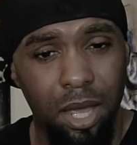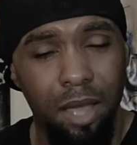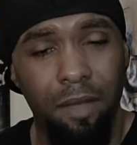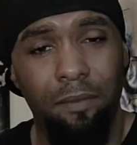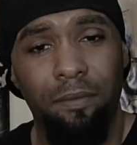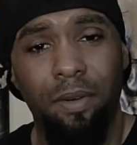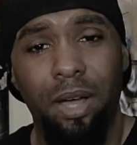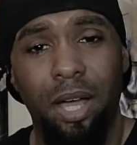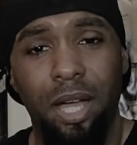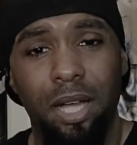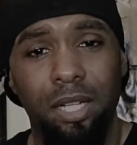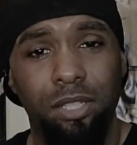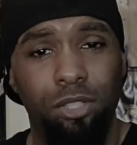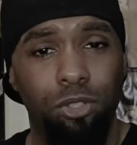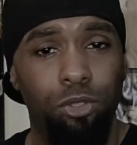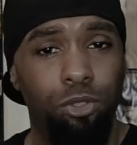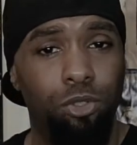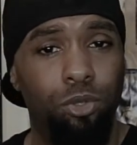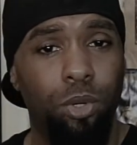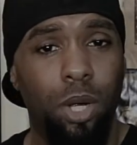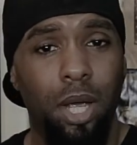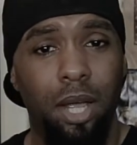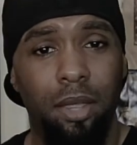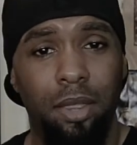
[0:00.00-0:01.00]
I advise you
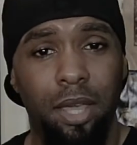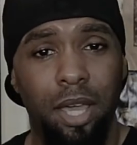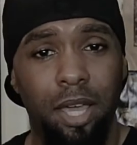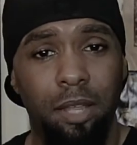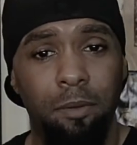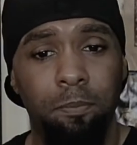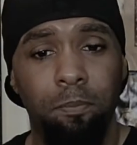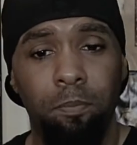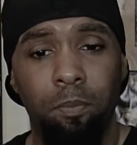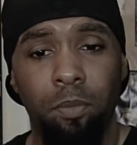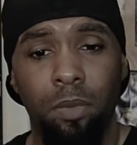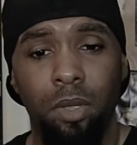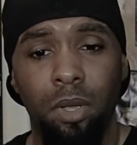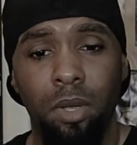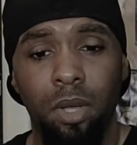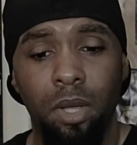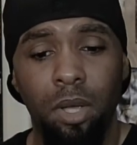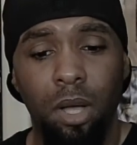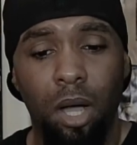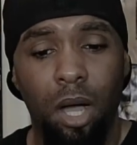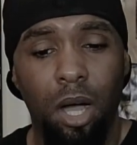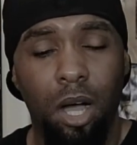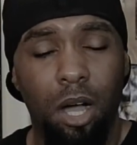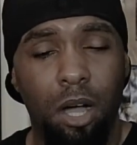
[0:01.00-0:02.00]
try that.
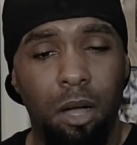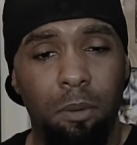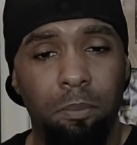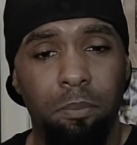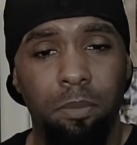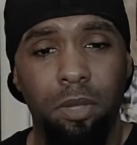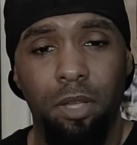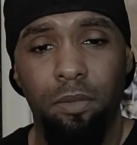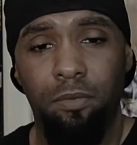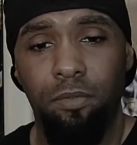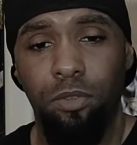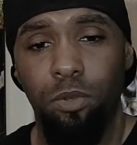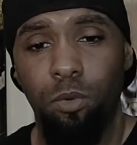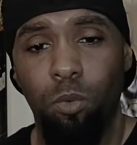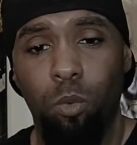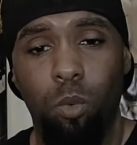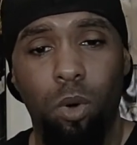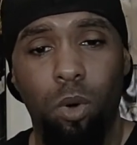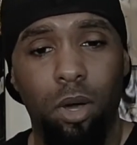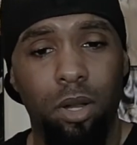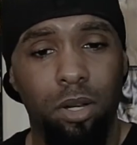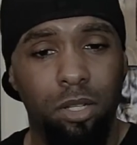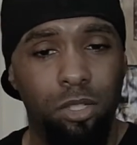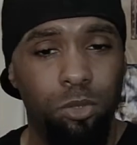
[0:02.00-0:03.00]
If you
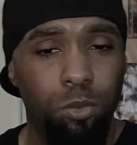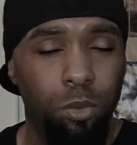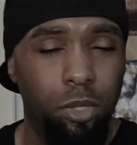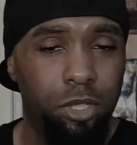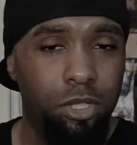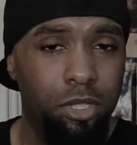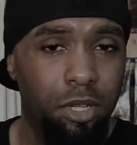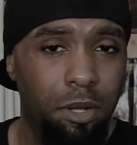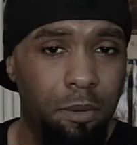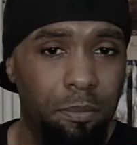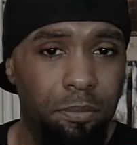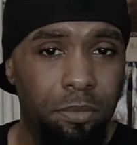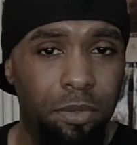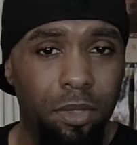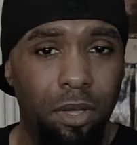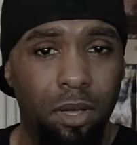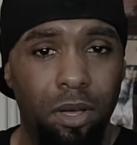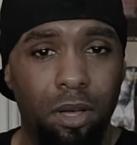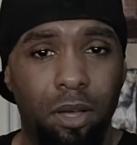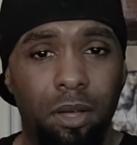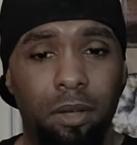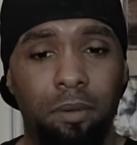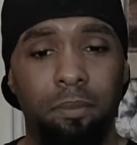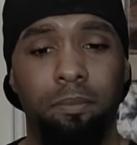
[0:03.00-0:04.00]
want to switch up
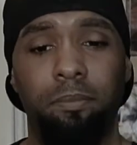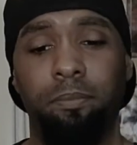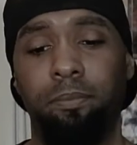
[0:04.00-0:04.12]
the